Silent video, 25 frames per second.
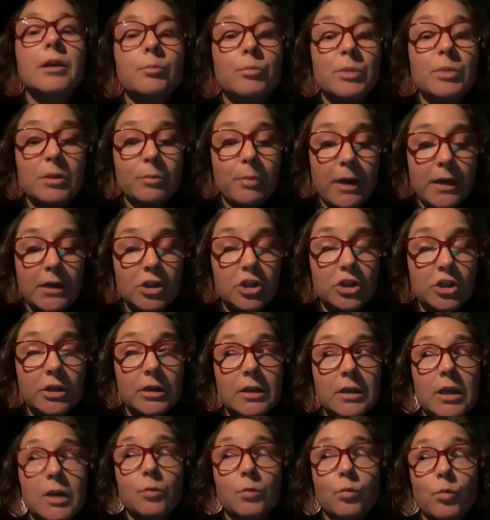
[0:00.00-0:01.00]
be
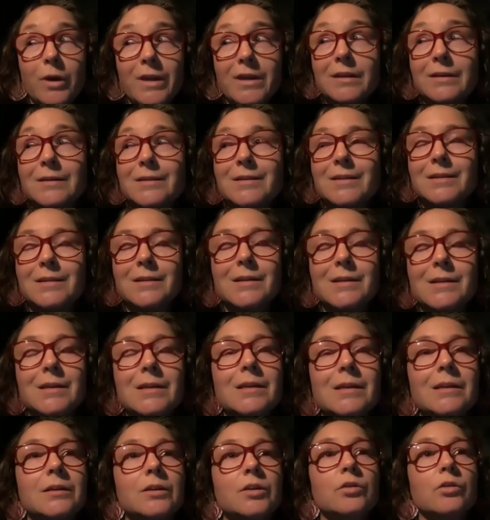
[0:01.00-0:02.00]
patient and wait and
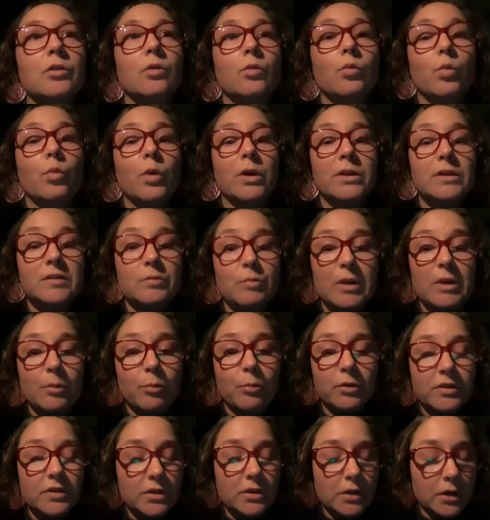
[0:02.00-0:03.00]
see, you know, once
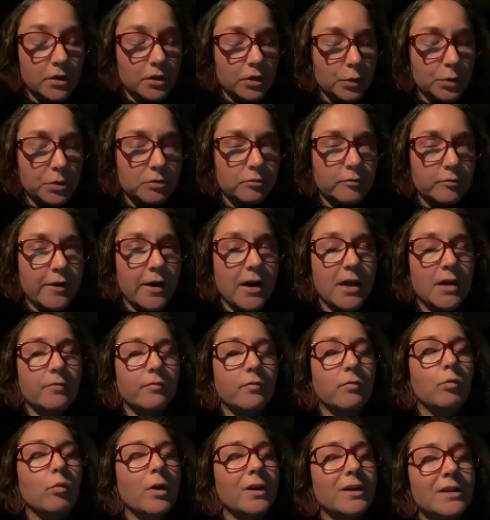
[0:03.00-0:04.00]
people start to arrive,
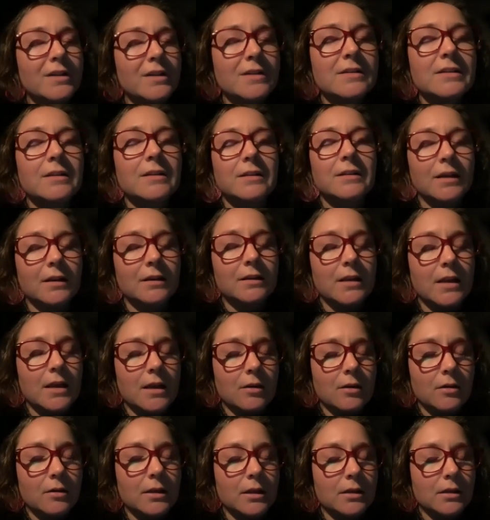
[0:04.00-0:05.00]
what is it that
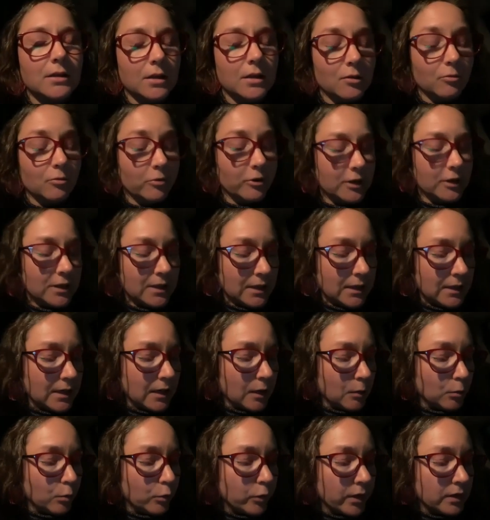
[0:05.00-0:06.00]
they really need
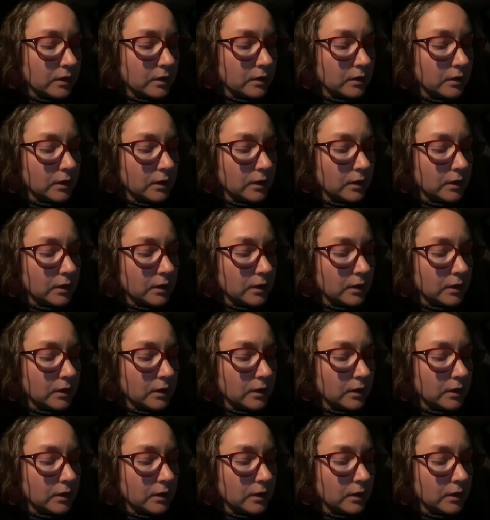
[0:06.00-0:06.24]
help with.